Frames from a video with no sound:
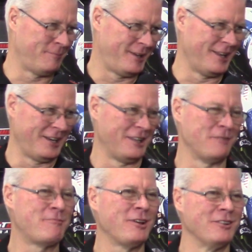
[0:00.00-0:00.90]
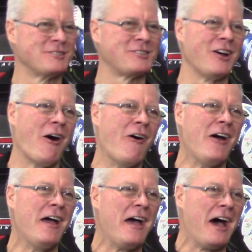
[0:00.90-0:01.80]
beginning of the build. So
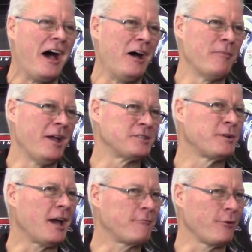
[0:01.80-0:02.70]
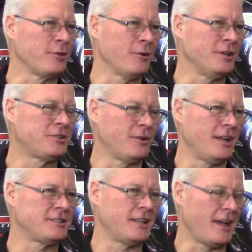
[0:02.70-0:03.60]
um, as we got further into it,
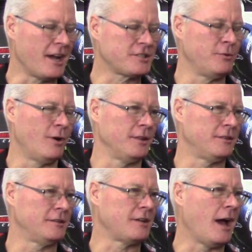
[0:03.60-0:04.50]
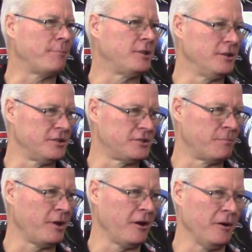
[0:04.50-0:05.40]
I said, I actually want the top to
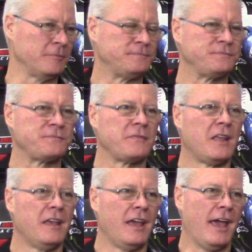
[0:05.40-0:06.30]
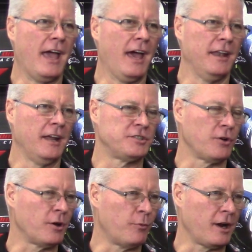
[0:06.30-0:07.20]
disappear. And I
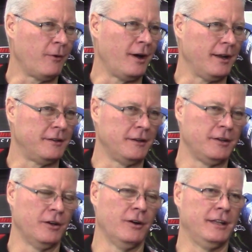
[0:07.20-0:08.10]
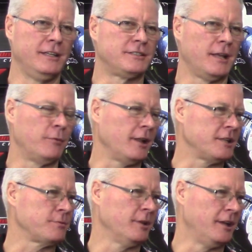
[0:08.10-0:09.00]
showed him what I wanted to do, and he said, well,
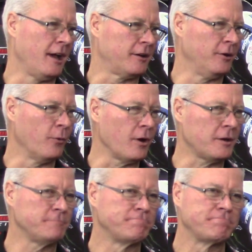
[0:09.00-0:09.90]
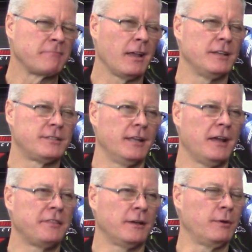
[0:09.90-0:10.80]
that's really not going to work. I said,
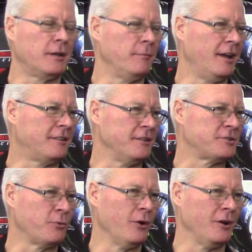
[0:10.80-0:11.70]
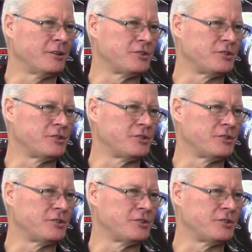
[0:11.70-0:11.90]
I think we can make this work.